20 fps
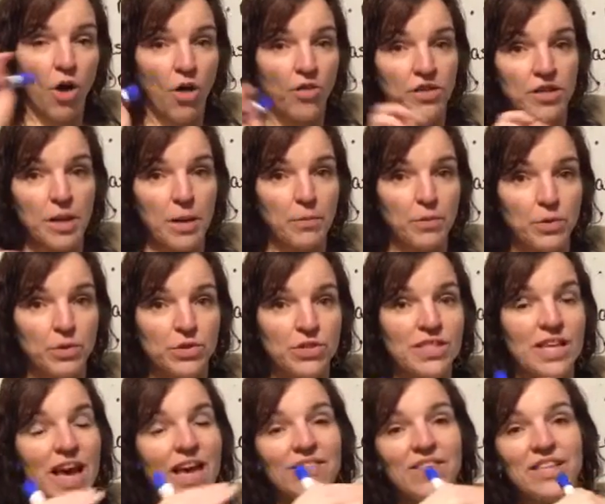all the
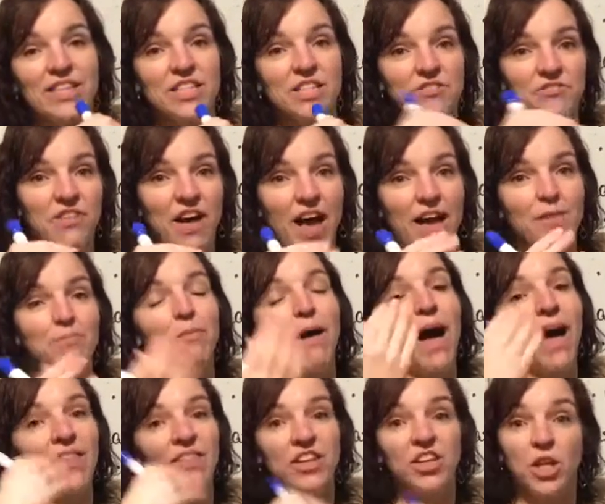numbers and then divide
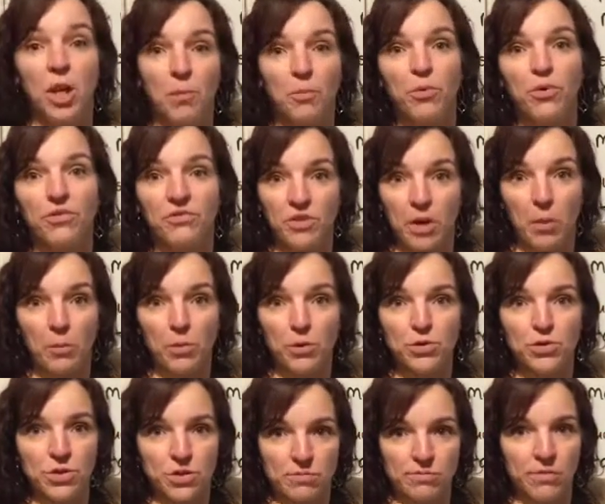by the number of
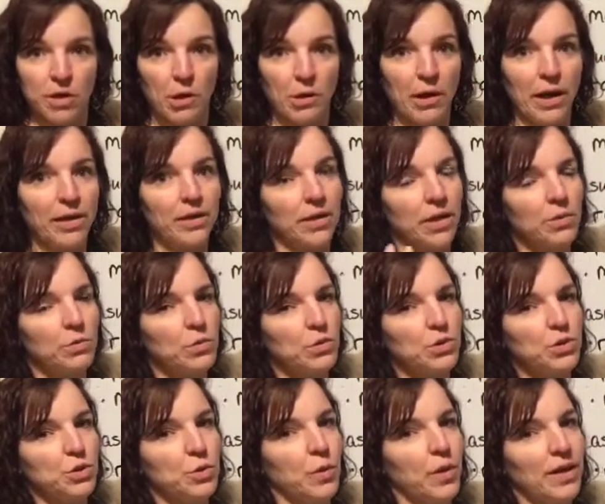numbers. All right? And we'll
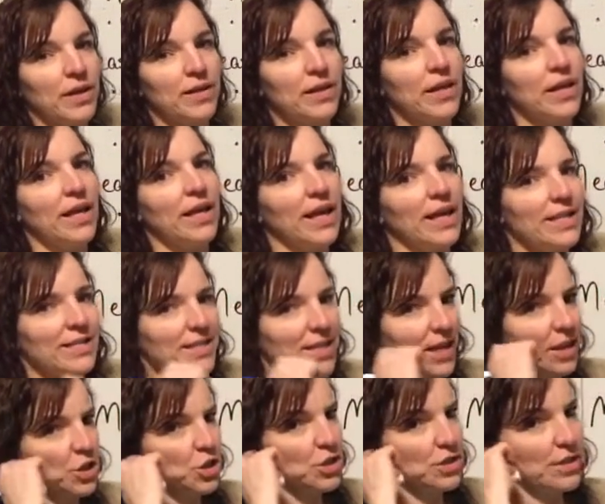do one in a
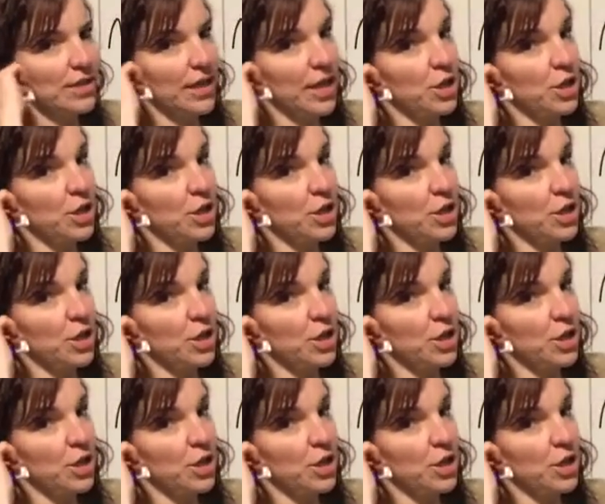second just in